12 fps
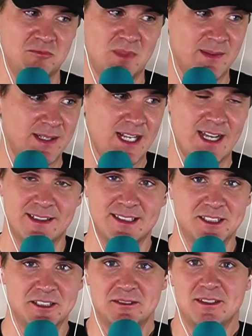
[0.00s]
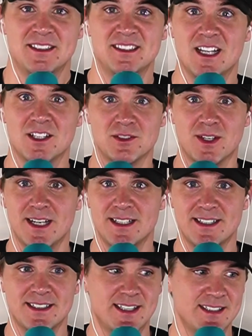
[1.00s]
I mean, yeah, just it sucks, right?
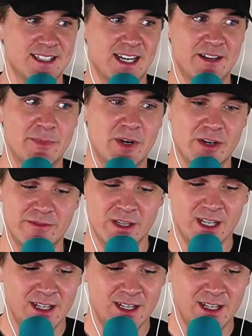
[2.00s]
It, it's kind of part of